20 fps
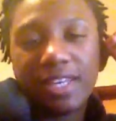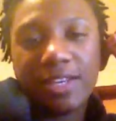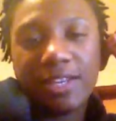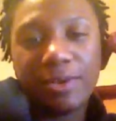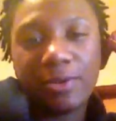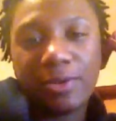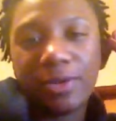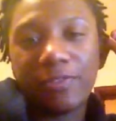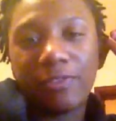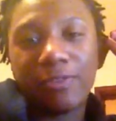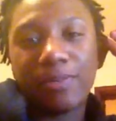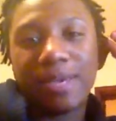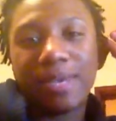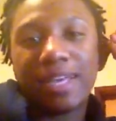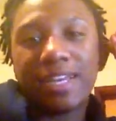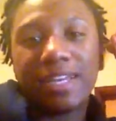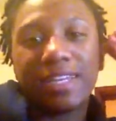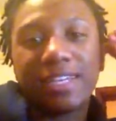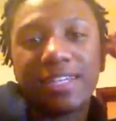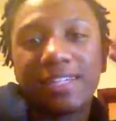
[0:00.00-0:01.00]
Hello,
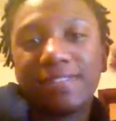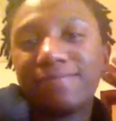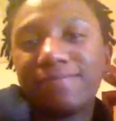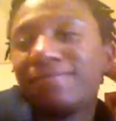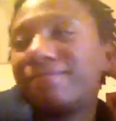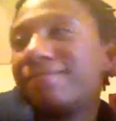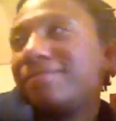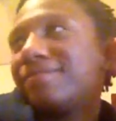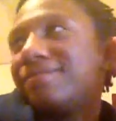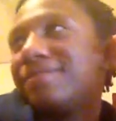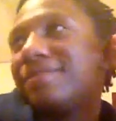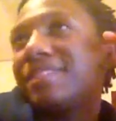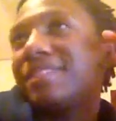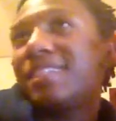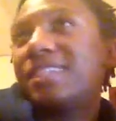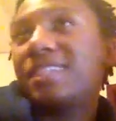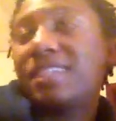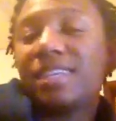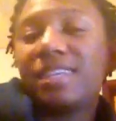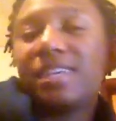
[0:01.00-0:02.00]
everybody.
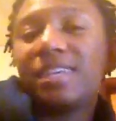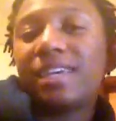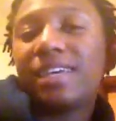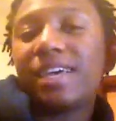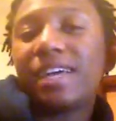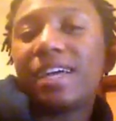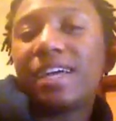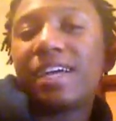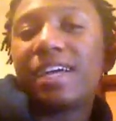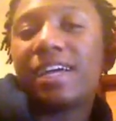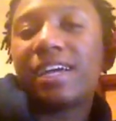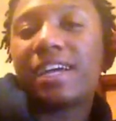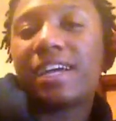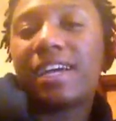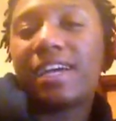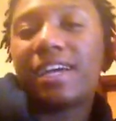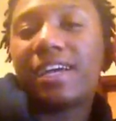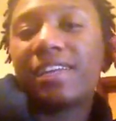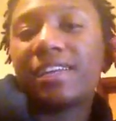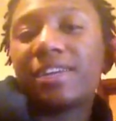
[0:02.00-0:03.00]
I
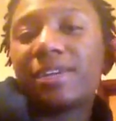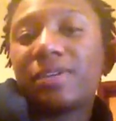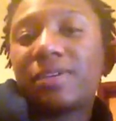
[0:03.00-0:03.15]
got a